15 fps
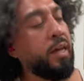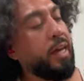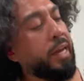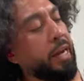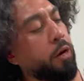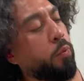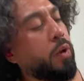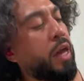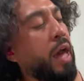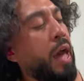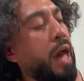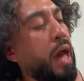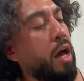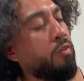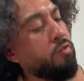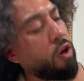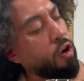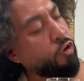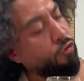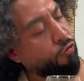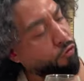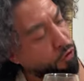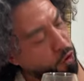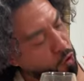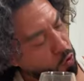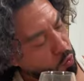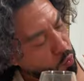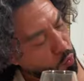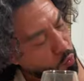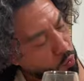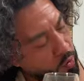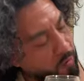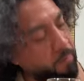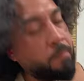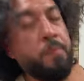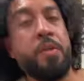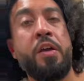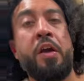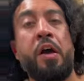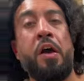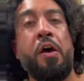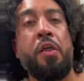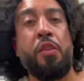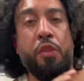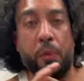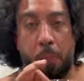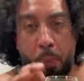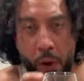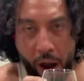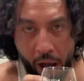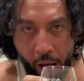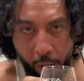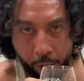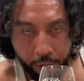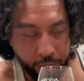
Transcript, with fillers: Here we have Few, the Proud,